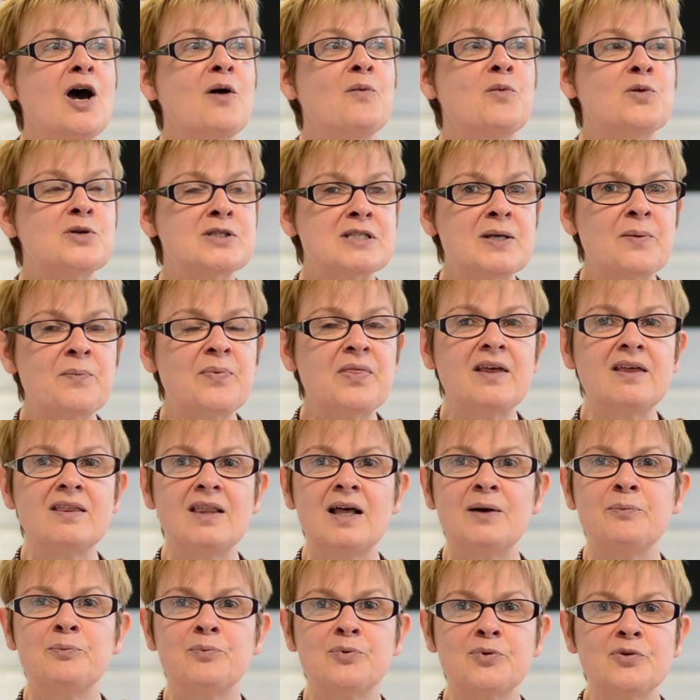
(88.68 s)
was something
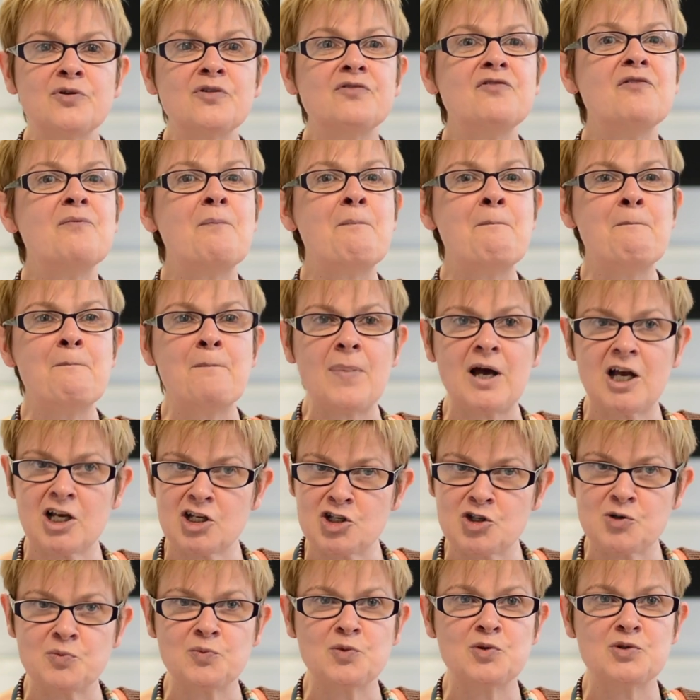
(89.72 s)
that proved
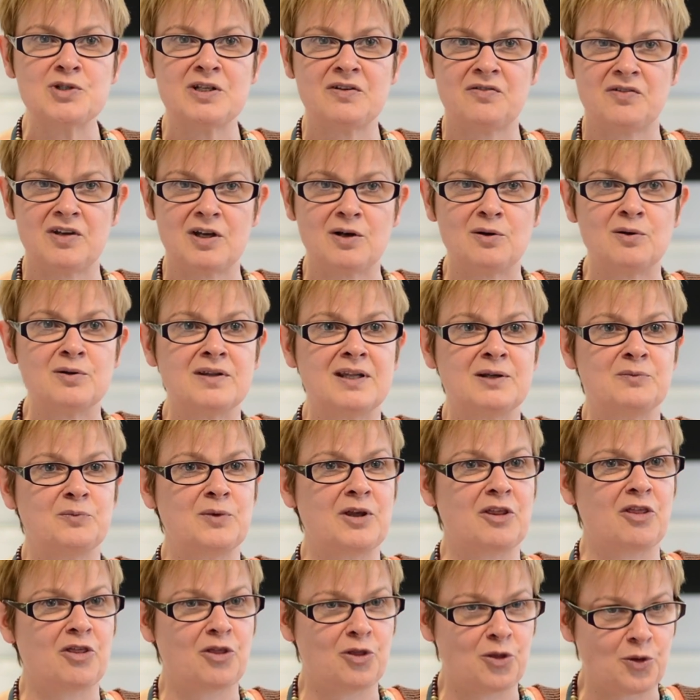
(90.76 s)
much more difficult than
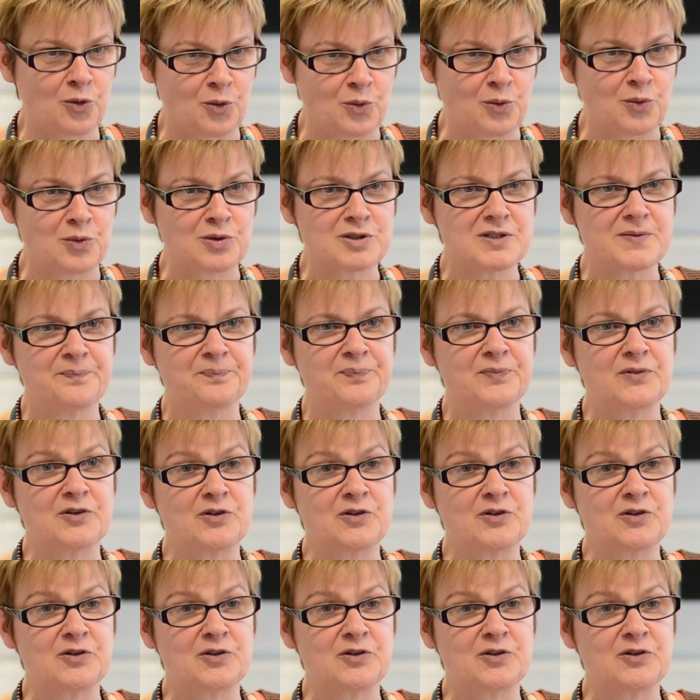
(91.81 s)
we thought.